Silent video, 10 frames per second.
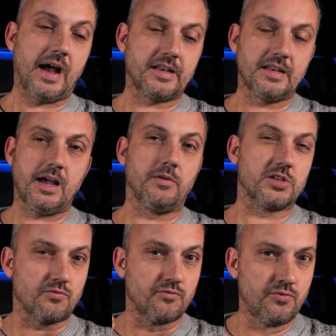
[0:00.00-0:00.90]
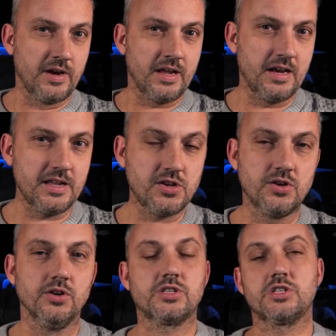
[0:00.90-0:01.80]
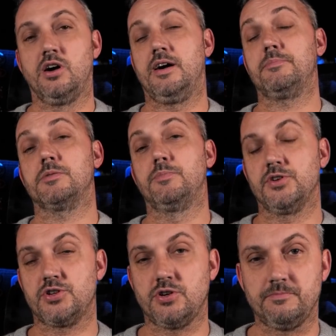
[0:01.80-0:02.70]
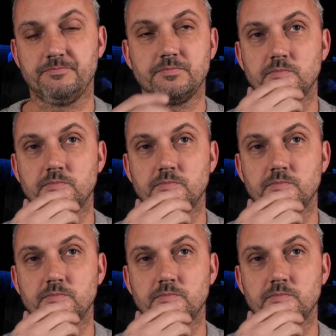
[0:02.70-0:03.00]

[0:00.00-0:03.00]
And now is a really good time to push on.